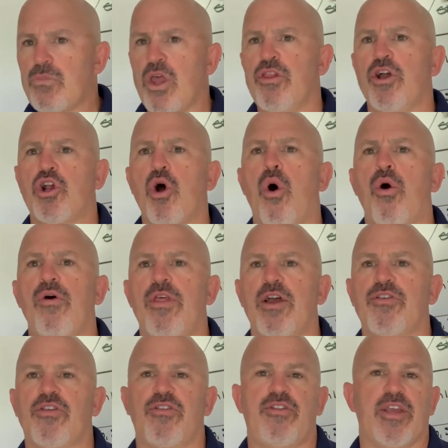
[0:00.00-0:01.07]
The goal of
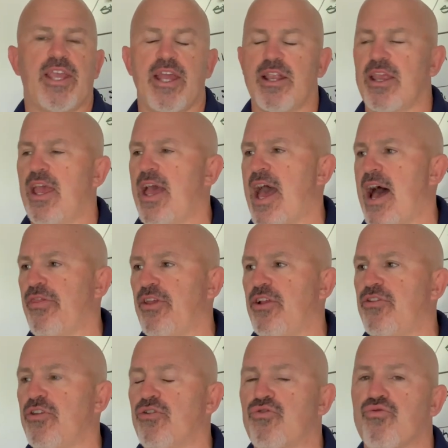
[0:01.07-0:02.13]
this is to get
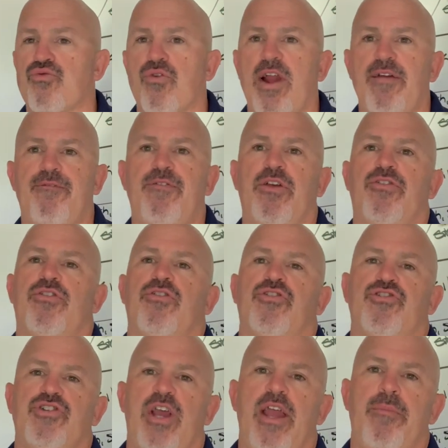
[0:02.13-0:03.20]
athletes in great physical
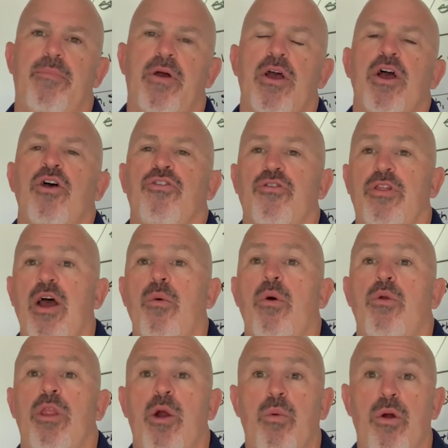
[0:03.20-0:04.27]
shape so that
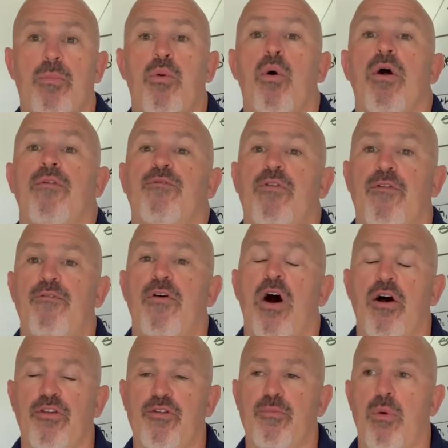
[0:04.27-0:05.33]
when they report for
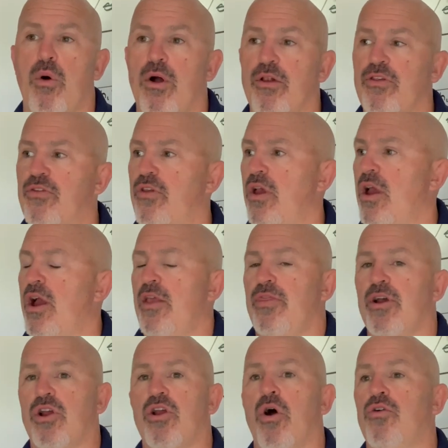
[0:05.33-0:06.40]
fall sports,
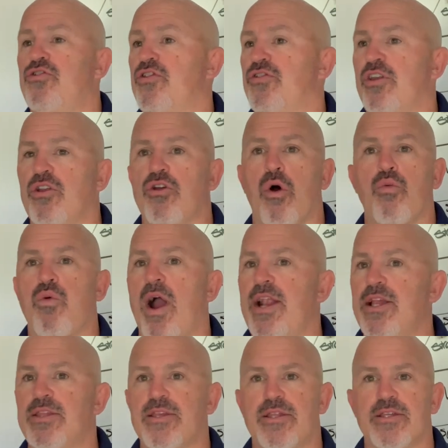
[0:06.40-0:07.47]
the coaches can go right
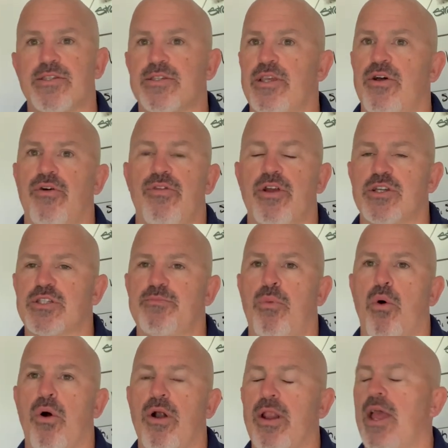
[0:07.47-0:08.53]
into the skill of their
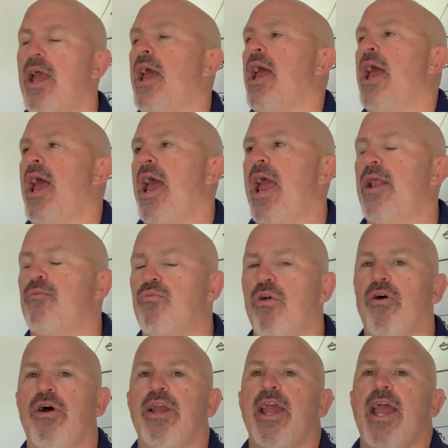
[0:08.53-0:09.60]
sport and
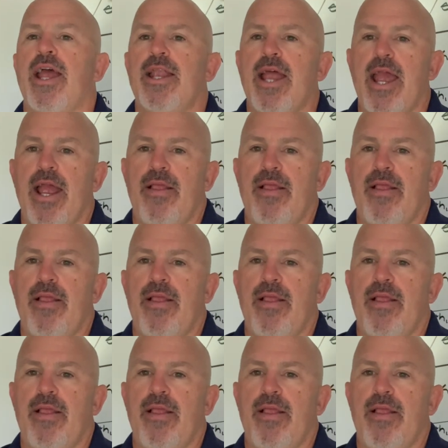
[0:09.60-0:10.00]
really and